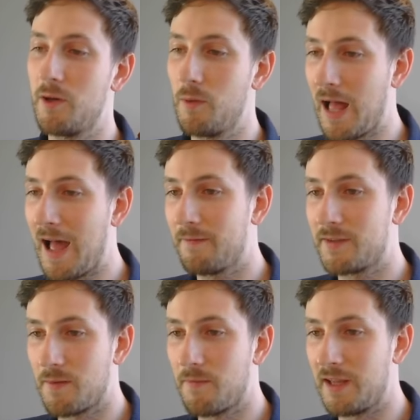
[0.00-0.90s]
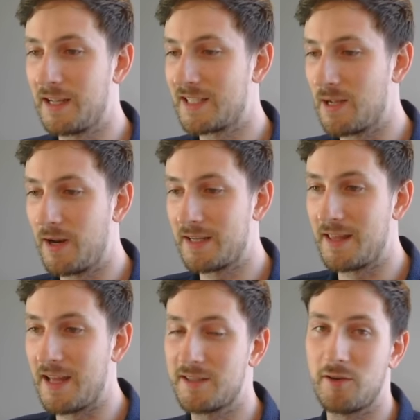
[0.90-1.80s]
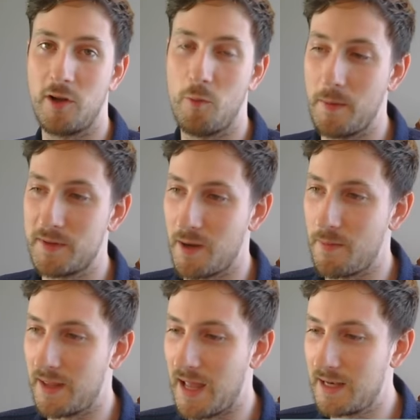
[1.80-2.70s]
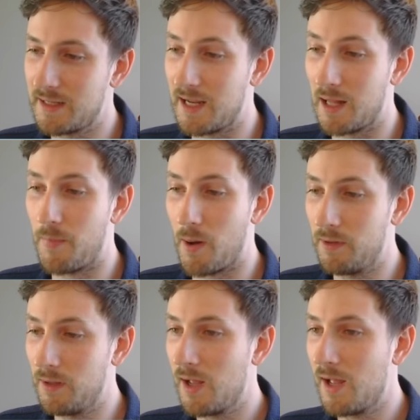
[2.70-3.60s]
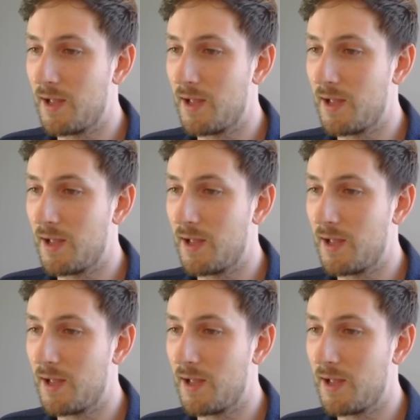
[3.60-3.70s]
You'll have something similar to this on your website by the end, a little bubble,